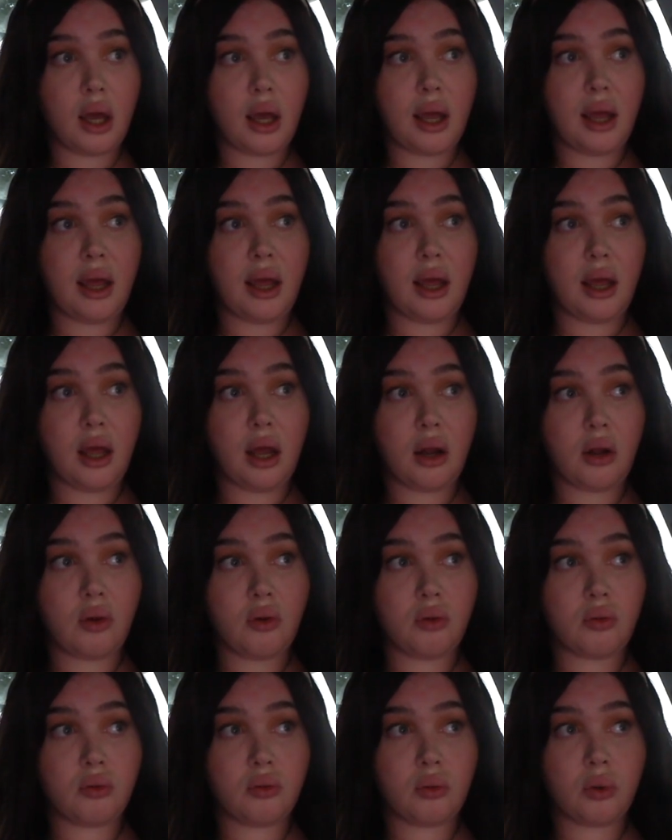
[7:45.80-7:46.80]
it
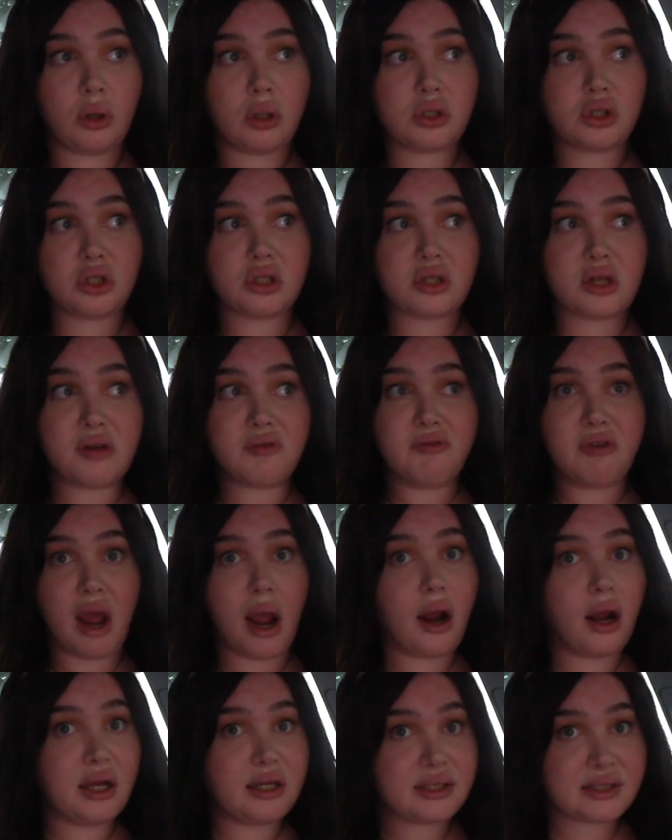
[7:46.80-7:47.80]
was just a
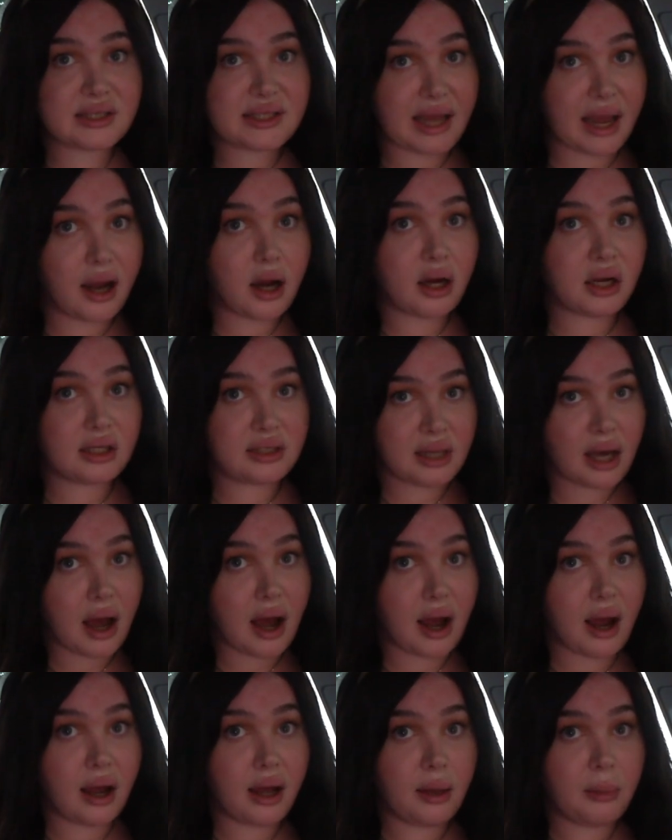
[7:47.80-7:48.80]
very scary
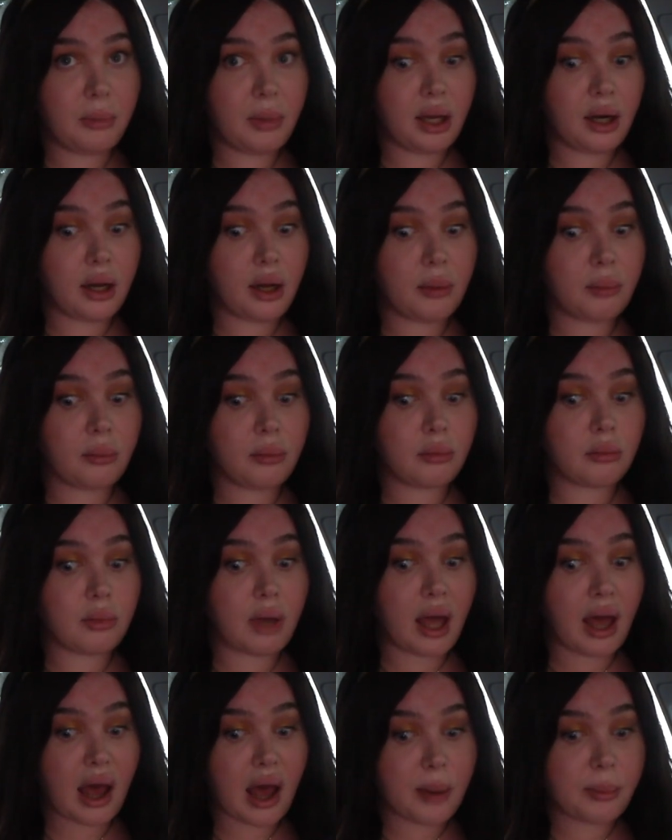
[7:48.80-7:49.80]
time, and I'm
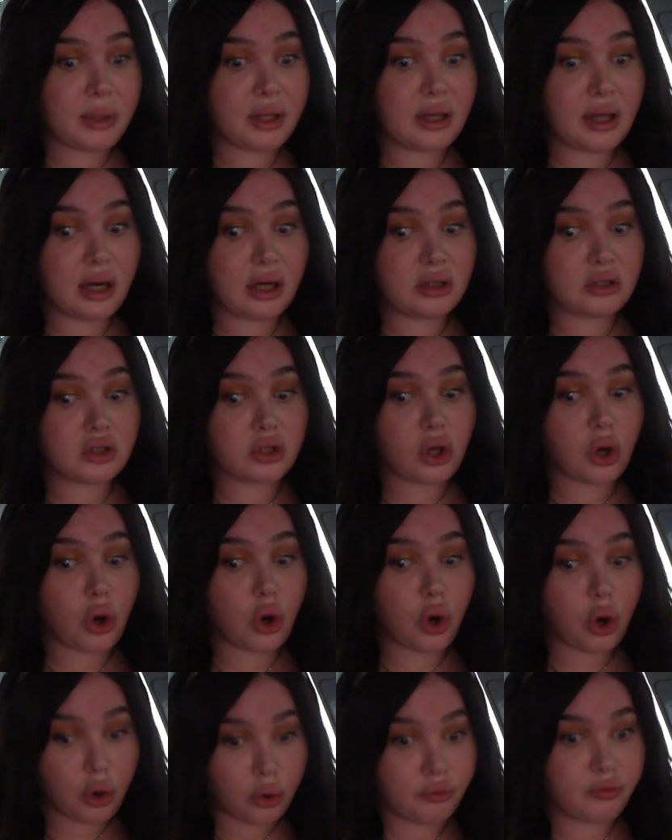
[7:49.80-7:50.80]
happy that it's
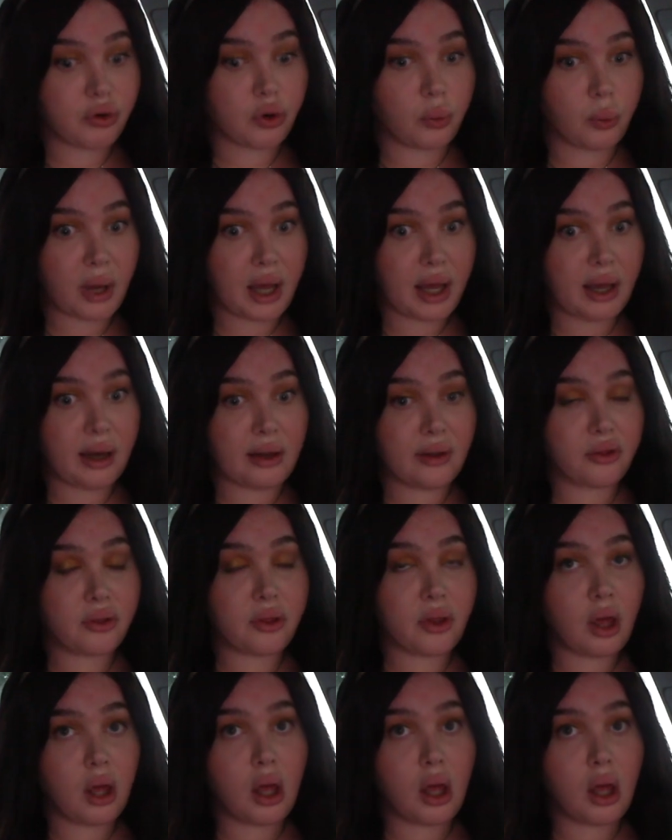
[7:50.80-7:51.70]
over with.